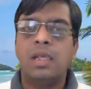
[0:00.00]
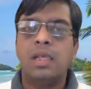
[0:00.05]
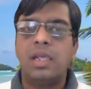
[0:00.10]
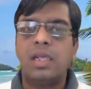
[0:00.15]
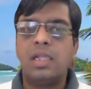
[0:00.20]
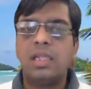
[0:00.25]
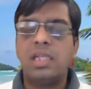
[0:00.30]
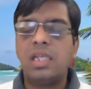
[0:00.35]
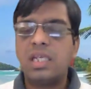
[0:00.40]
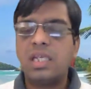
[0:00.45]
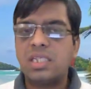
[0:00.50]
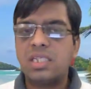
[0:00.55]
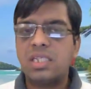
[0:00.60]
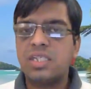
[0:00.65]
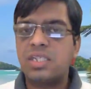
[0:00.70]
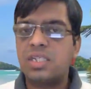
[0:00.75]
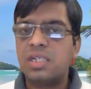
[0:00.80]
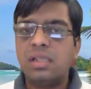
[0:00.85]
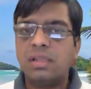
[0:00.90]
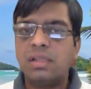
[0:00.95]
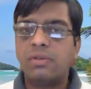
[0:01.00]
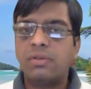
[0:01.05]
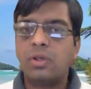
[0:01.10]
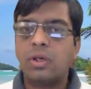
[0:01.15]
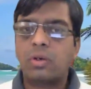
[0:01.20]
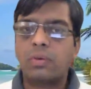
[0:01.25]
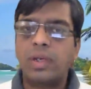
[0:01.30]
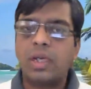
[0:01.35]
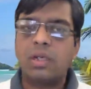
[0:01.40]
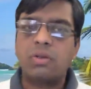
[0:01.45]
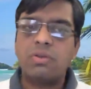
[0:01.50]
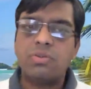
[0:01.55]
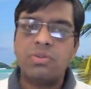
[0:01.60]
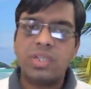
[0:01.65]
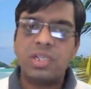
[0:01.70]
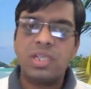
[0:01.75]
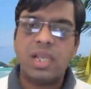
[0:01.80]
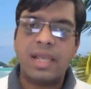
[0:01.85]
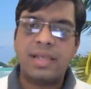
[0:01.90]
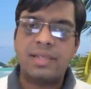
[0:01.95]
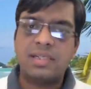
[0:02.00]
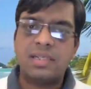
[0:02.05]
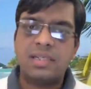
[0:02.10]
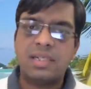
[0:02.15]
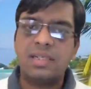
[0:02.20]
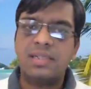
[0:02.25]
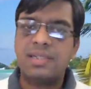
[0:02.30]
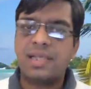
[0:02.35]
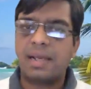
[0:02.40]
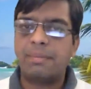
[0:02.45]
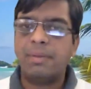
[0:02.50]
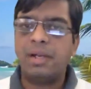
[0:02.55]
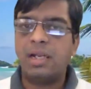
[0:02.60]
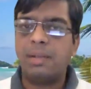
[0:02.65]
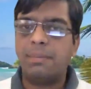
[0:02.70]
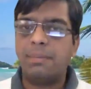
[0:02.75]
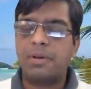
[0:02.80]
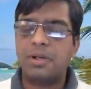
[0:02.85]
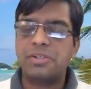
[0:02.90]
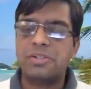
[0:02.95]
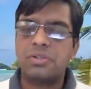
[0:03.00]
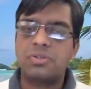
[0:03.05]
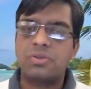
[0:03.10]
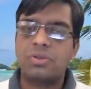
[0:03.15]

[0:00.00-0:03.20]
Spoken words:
In the ECG, we are going to see ST segment depression.